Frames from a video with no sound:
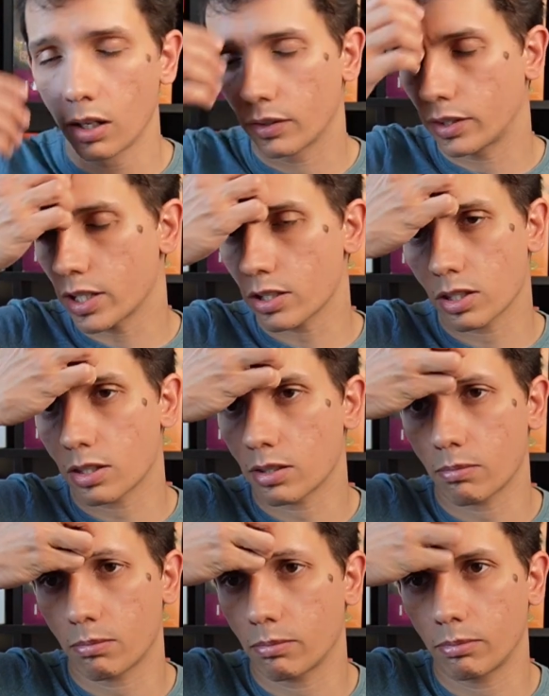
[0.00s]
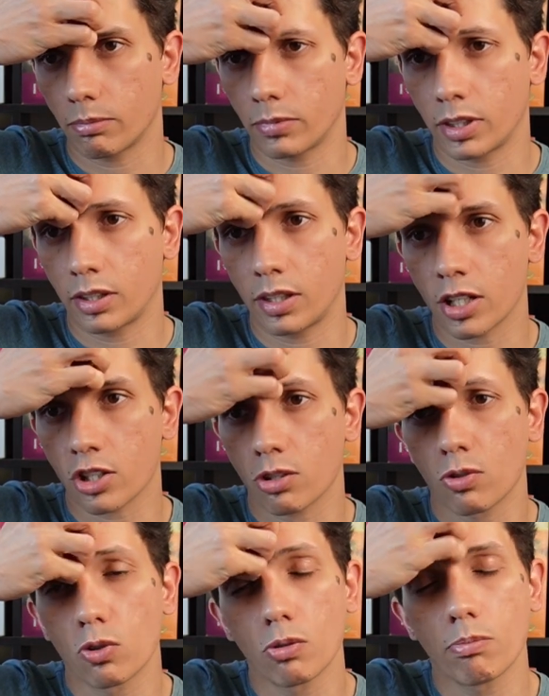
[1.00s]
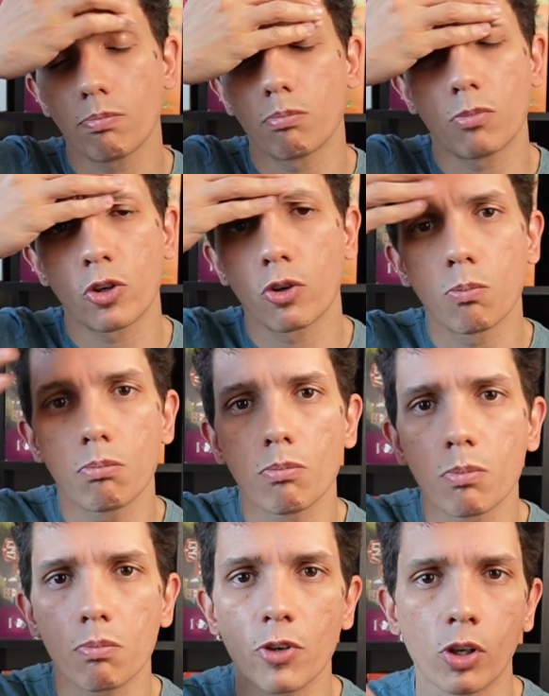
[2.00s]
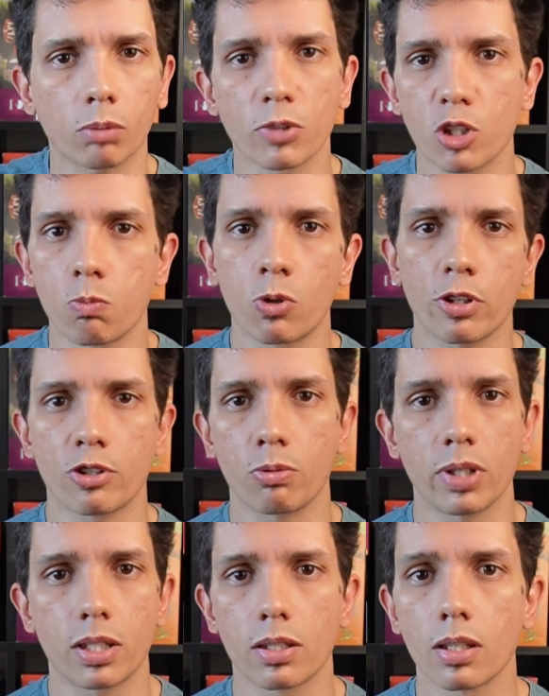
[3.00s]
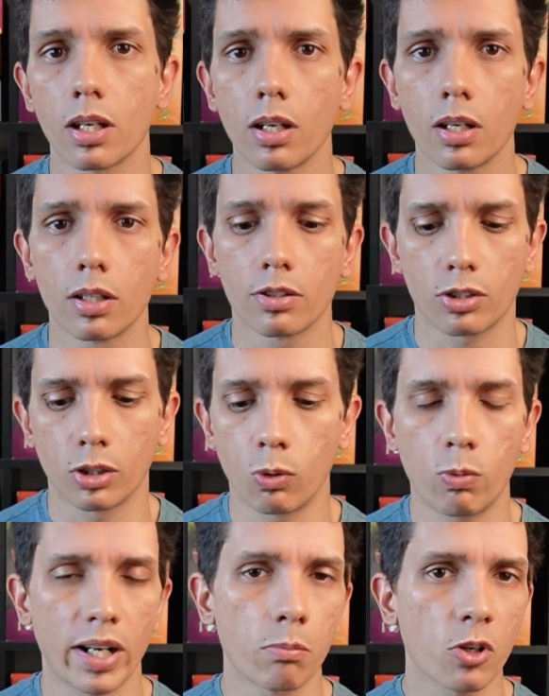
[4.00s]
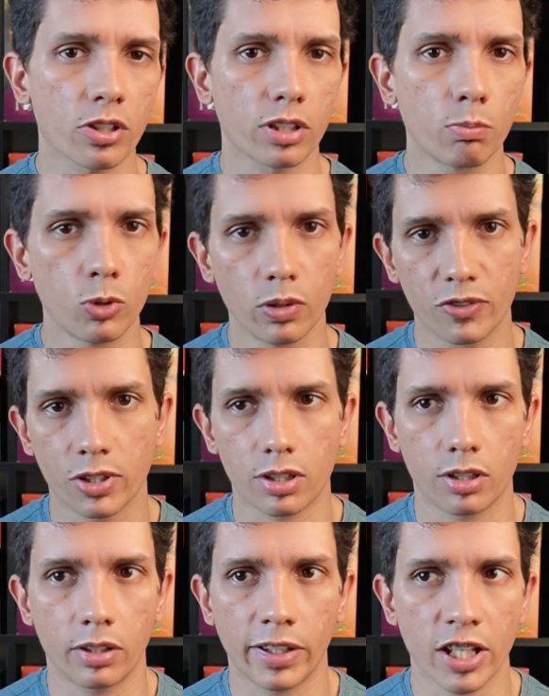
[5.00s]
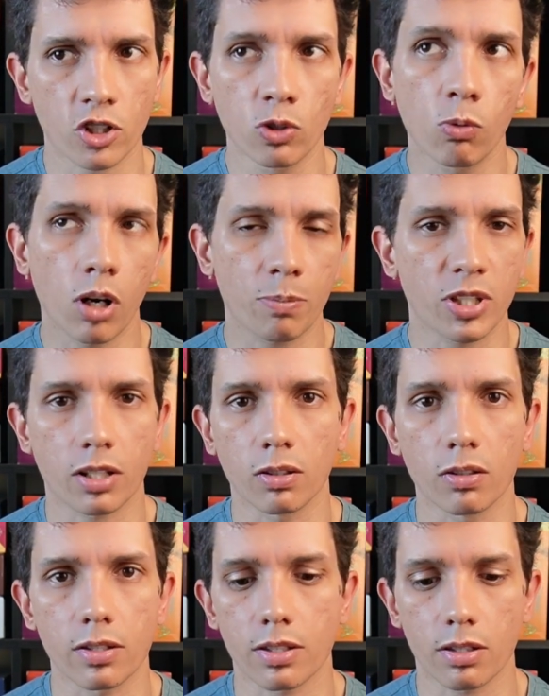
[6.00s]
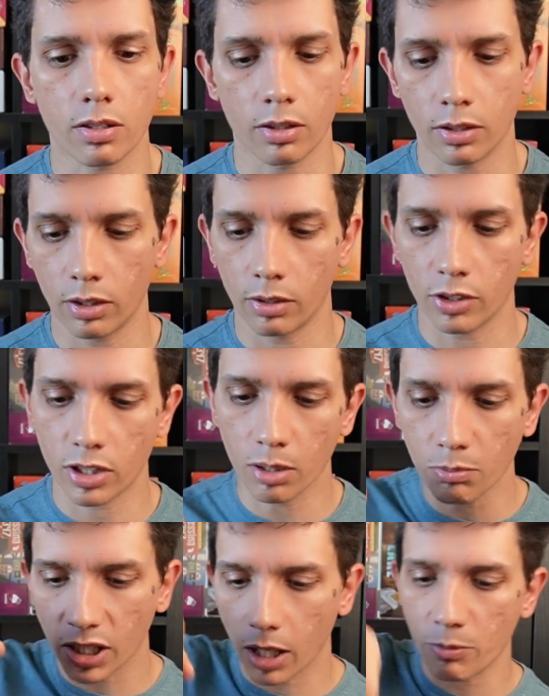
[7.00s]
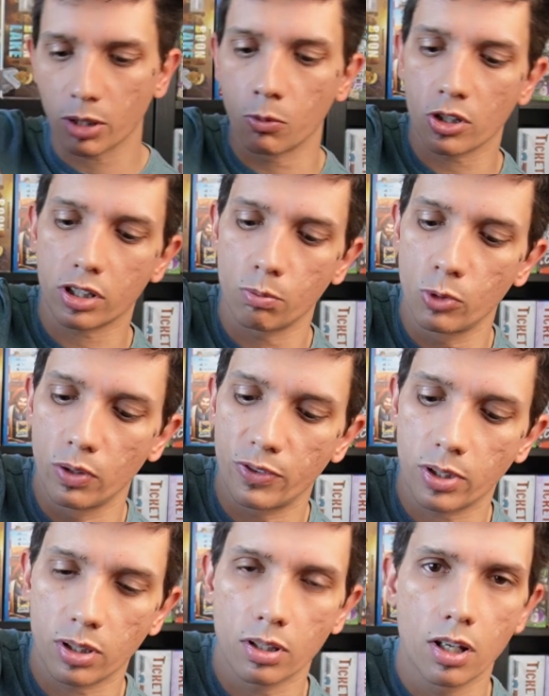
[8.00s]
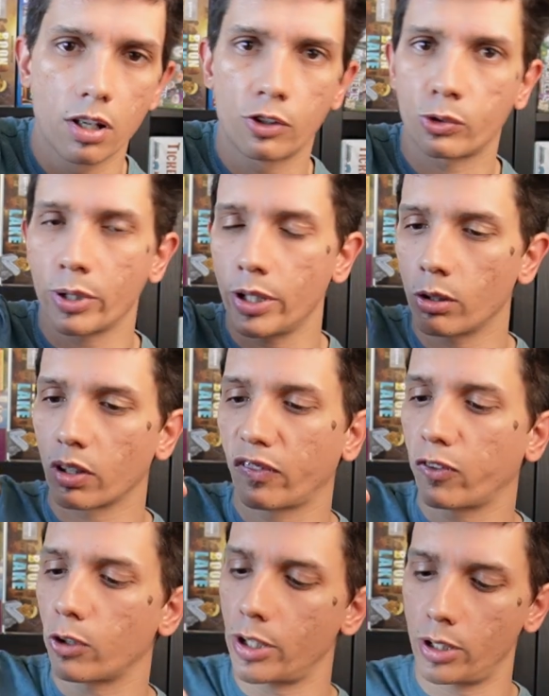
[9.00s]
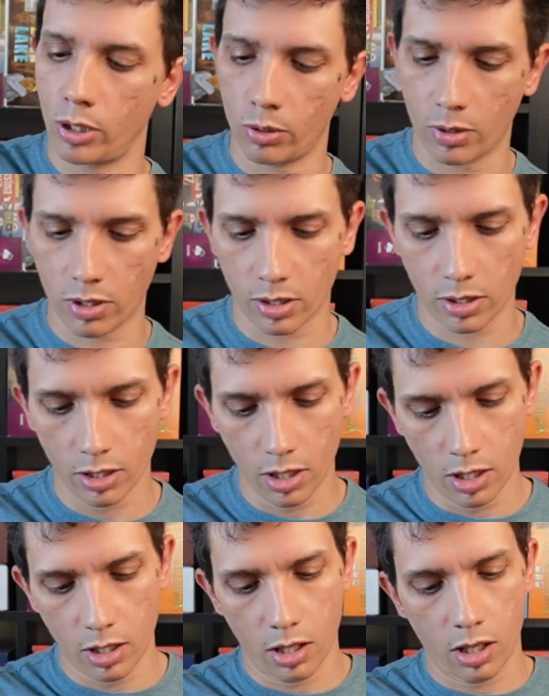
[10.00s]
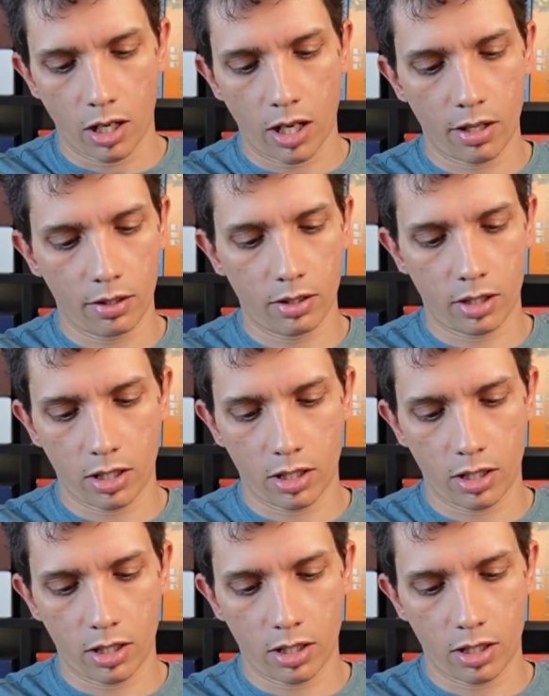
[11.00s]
there's not much more to it. So when a monster moves, there's no obstacles. Sometimes a monster moves 3 or 4 nodes, and